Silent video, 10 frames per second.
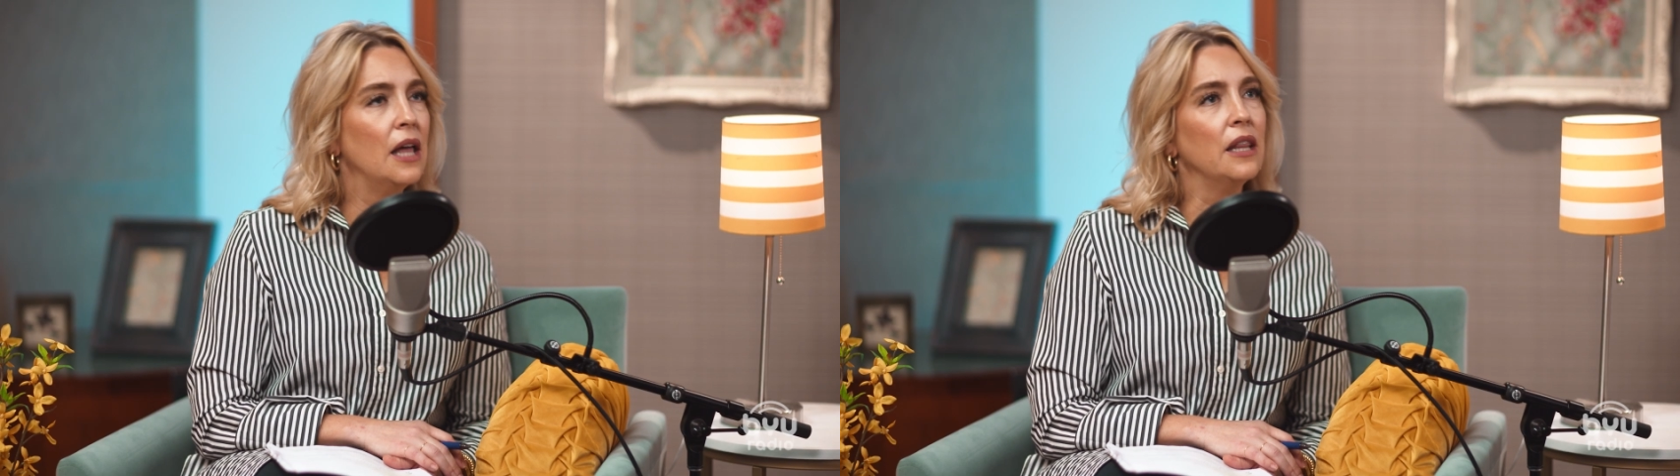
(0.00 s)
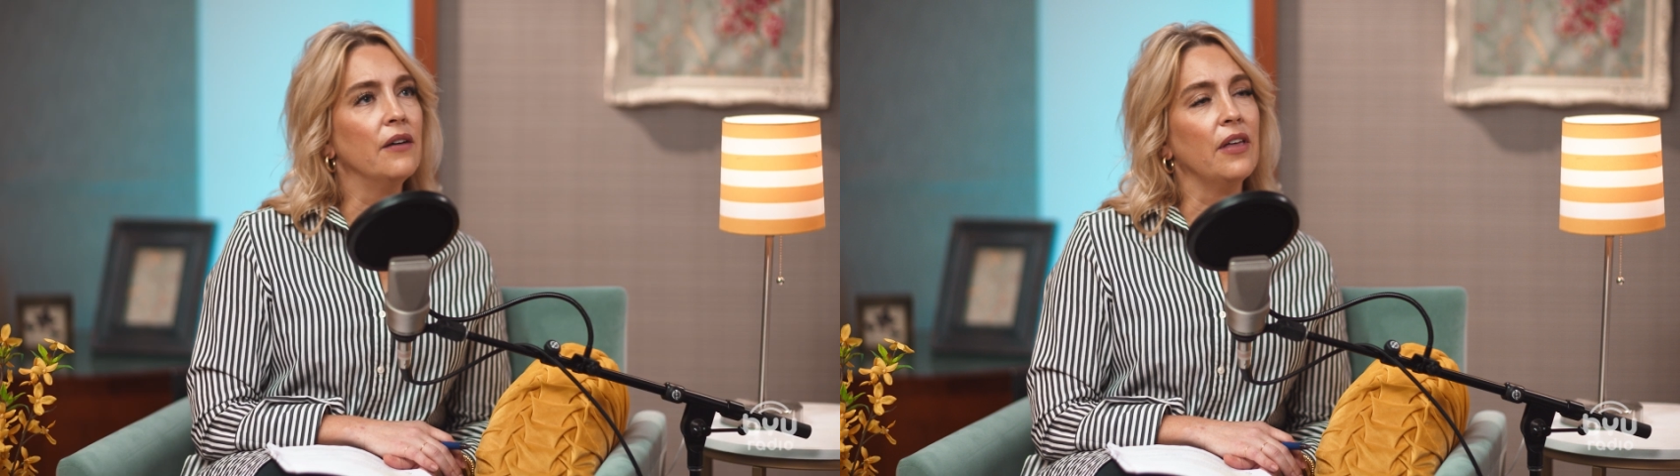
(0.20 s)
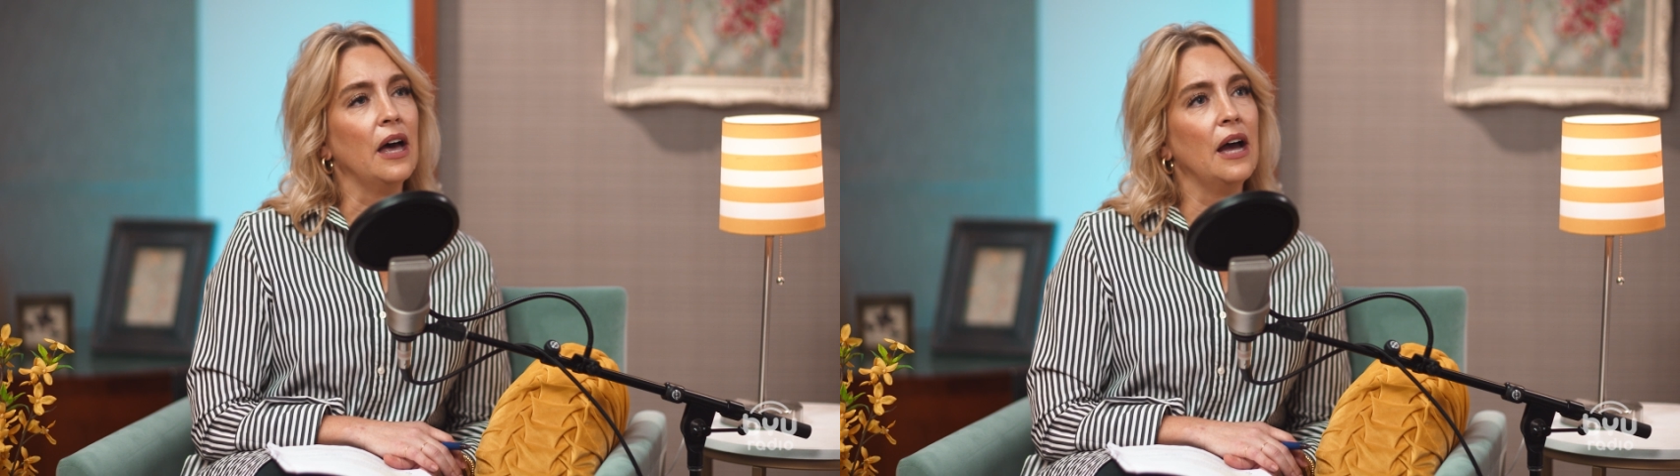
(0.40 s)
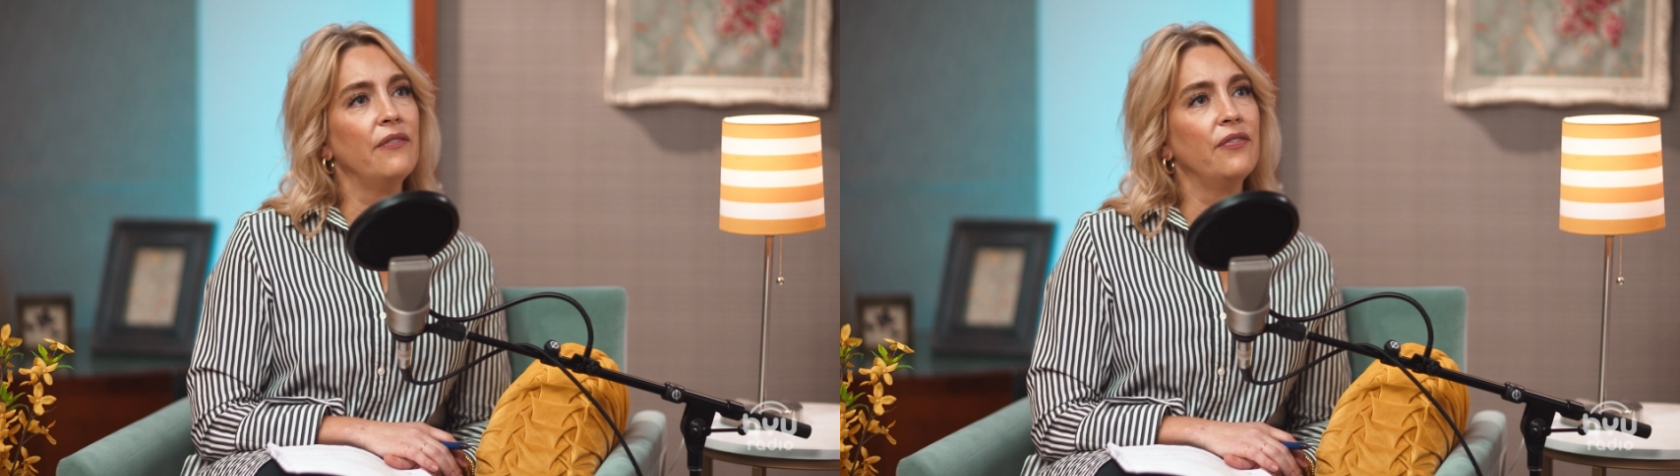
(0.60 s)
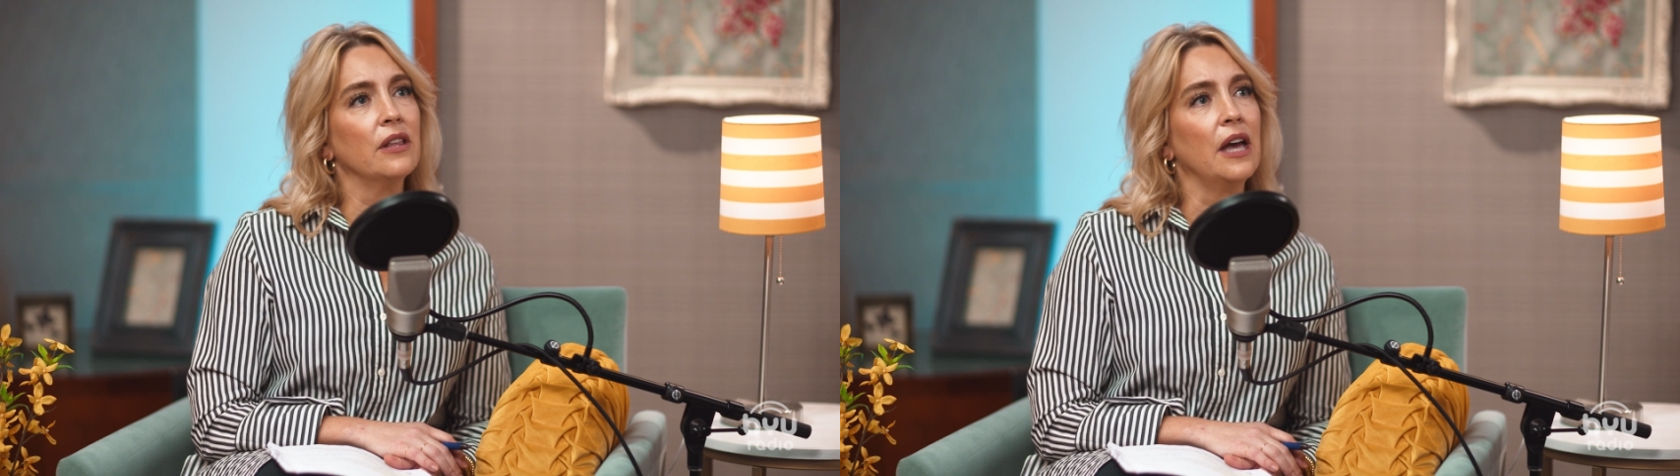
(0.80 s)
I love that. I
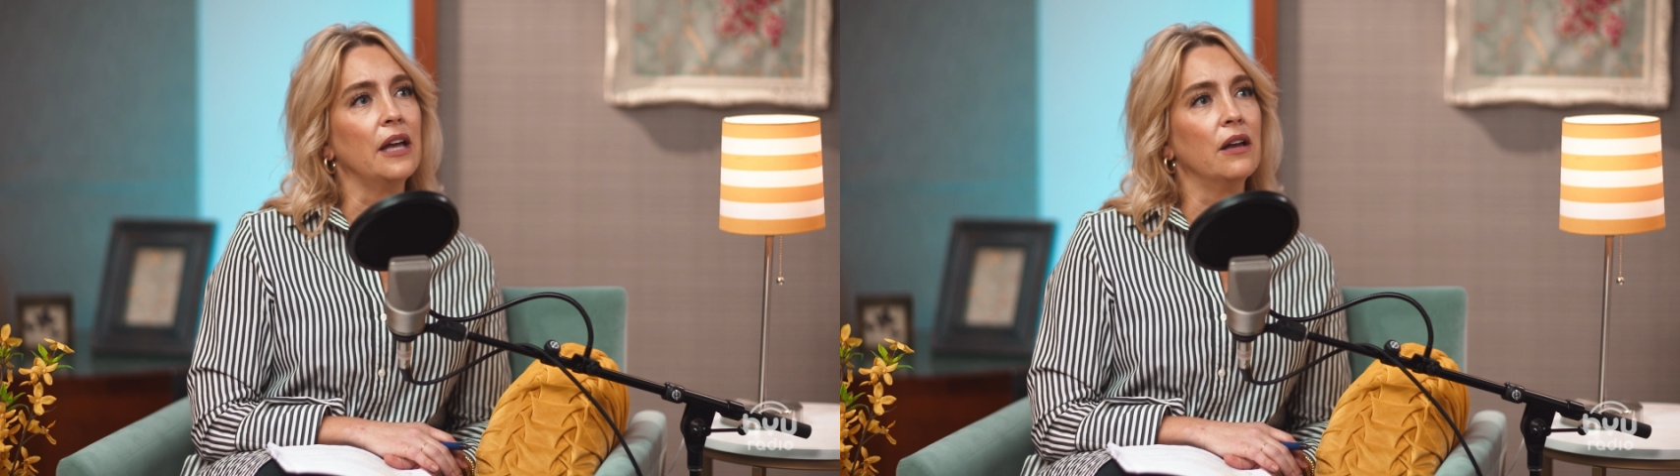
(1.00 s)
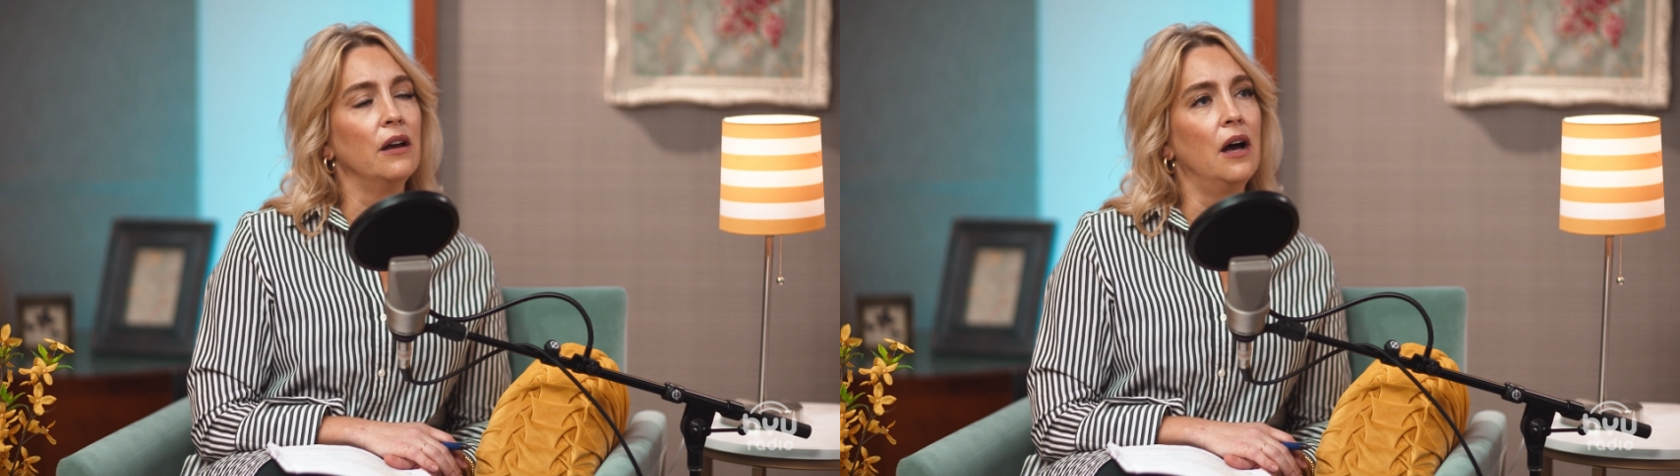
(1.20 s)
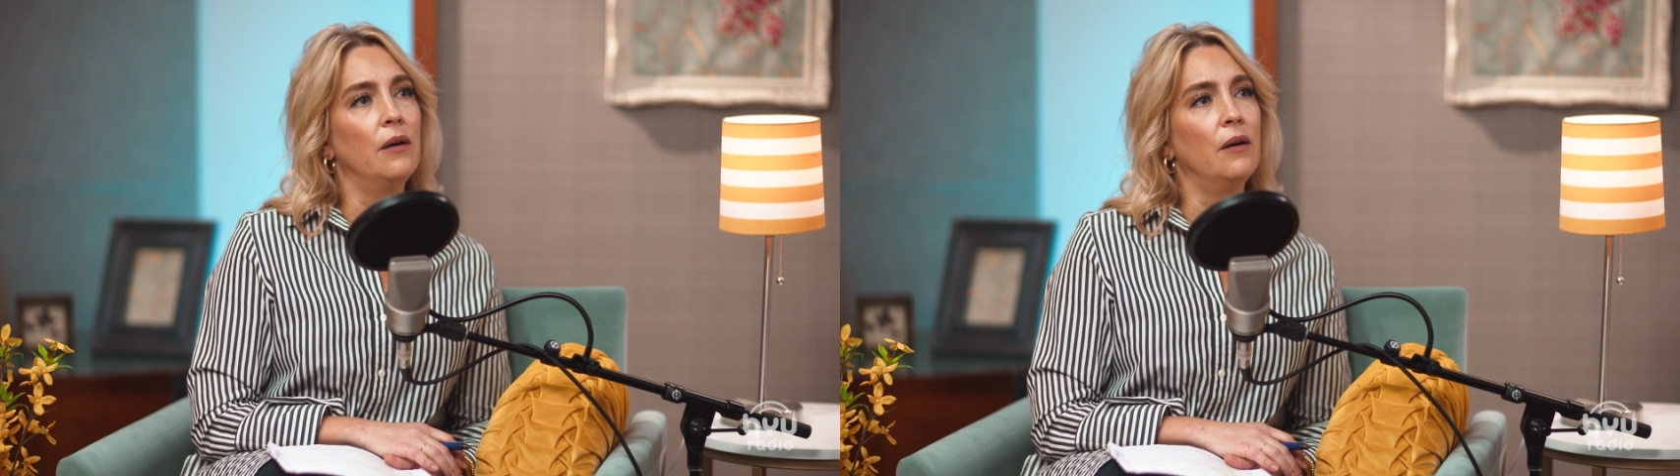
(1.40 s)
feel like